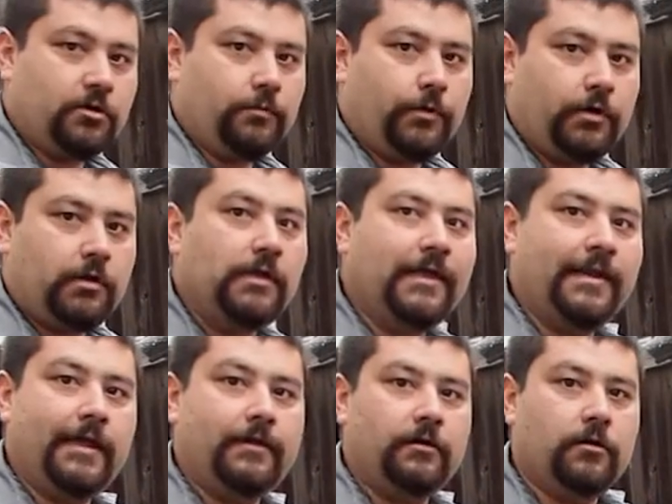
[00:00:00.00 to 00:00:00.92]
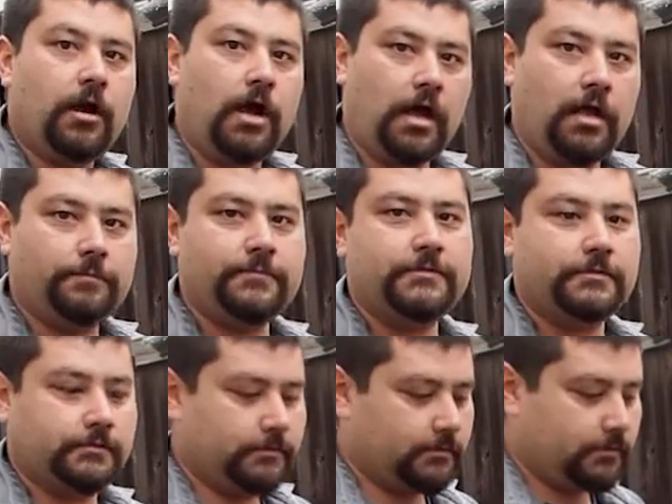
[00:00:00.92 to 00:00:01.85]
our boil and add our
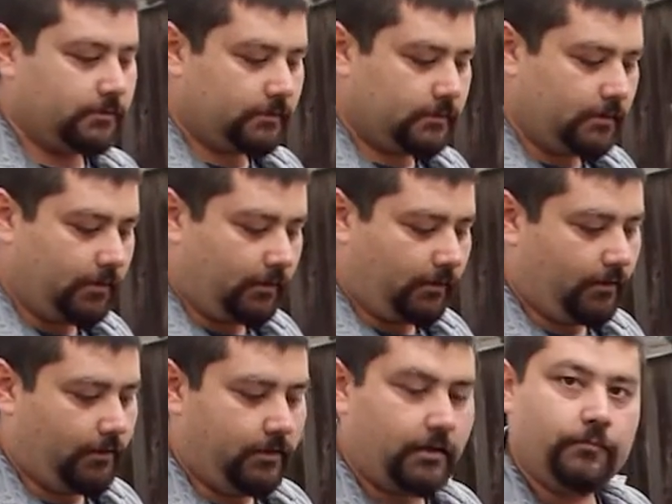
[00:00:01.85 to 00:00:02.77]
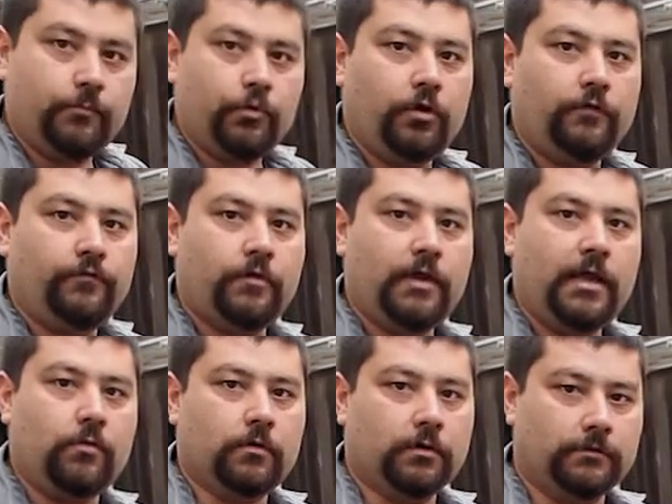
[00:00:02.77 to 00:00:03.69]
hops and boil for an
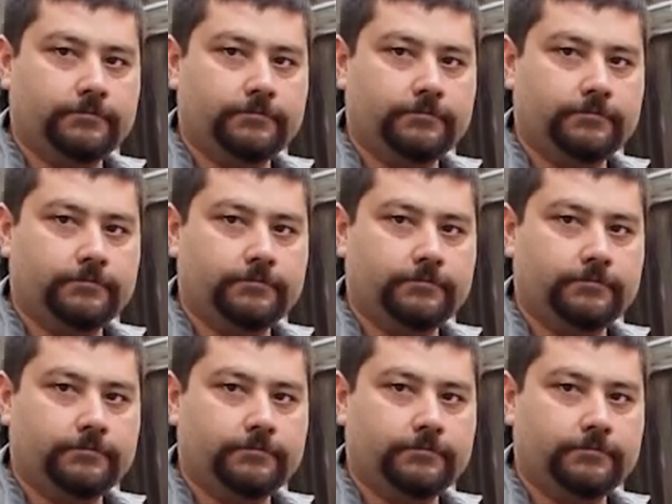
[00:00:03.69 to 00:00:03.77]
hour.